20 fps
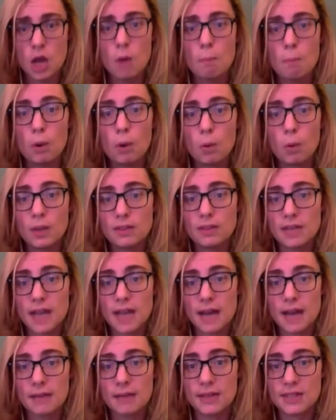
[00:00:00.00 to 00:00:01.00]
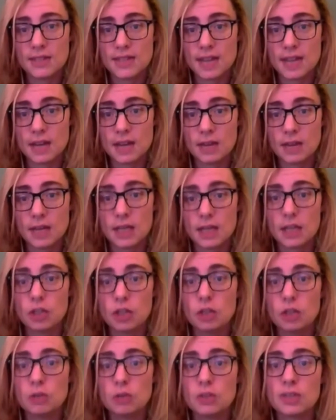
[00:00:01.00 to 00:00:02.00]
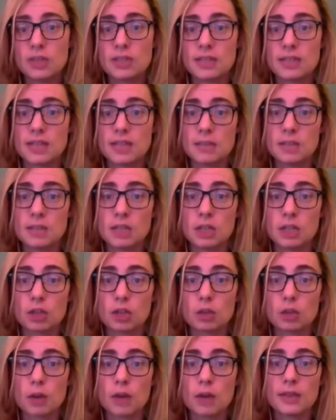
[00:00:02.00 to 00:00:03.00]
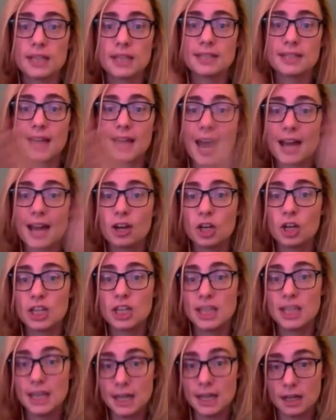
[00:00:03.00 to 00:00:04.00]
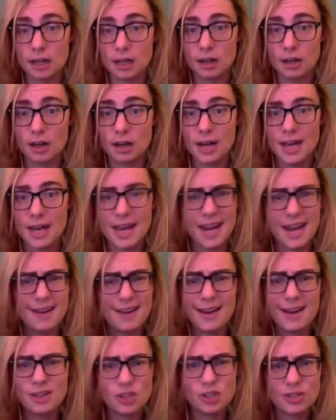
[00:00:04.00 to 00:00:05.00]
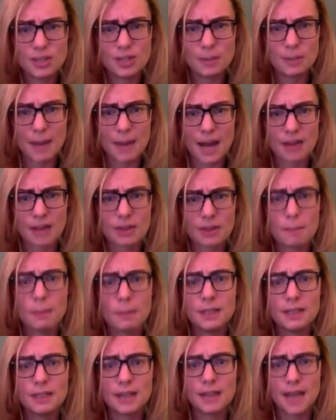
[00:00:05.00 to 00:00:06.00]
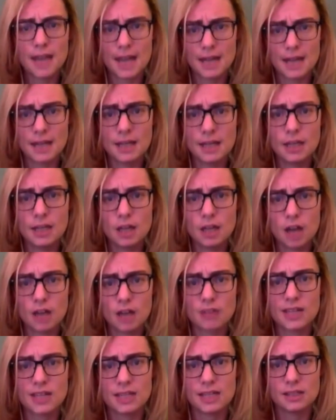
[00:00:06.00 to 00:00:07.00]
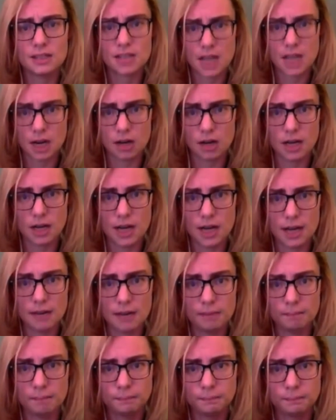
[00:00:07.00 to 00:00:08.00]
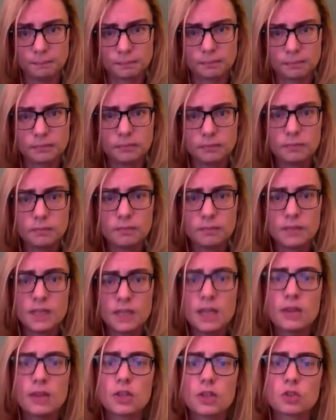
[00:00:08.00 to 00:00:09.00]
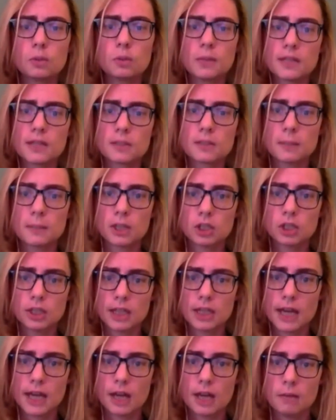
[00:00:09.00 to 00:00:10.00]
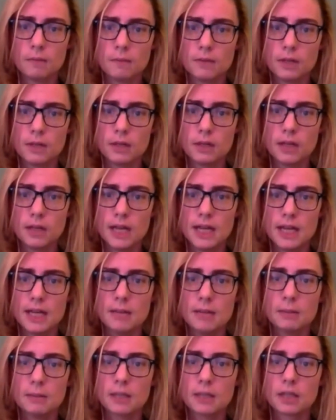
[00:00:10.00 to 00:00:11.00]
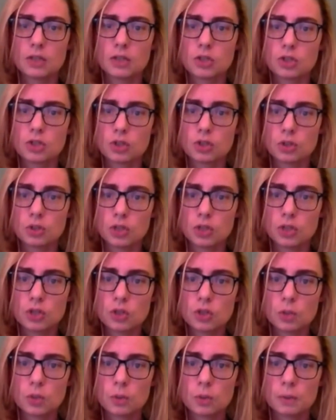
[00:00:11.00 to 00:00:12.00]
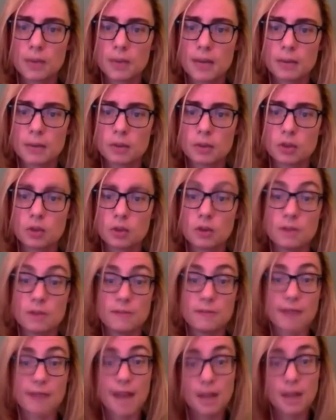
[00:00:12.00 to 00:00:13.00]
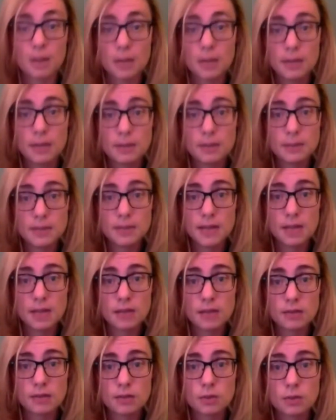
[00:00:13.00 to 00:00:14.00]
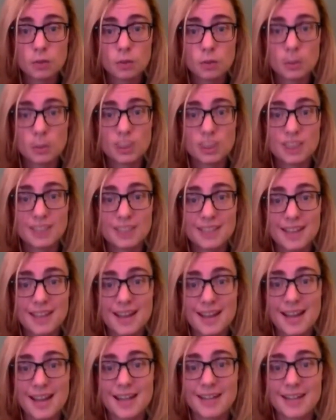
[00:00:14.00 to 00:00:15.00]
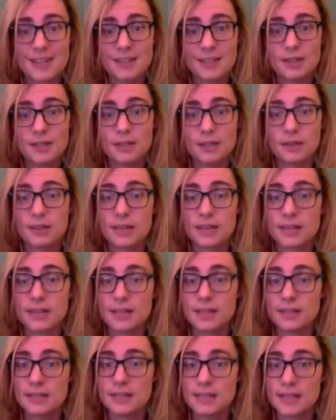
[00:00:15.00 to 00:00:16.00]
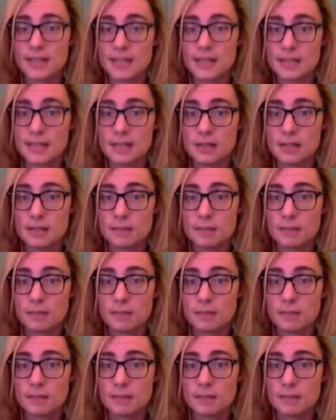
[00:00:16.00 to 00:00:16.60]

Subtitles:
But once they have this down, they can use the same skill throughout the entire year, and not just in math, but in any content area. This will be especially helpful because students will be able to evaluate themselves, which is a higher thinking skill.